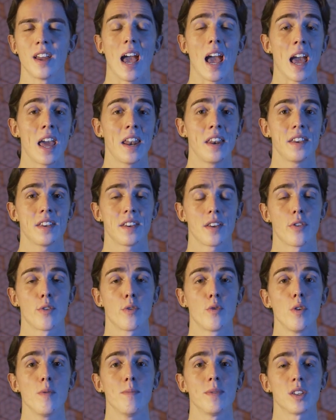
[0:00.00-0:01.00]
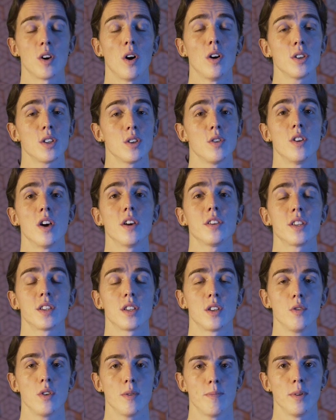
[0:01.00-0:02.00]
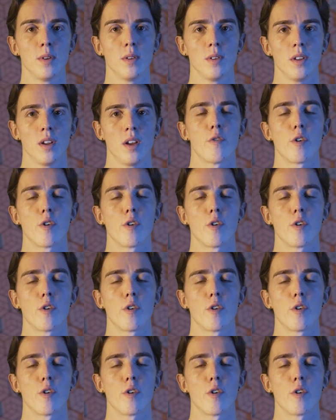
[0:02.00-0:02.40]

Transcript: and the room is also not suitable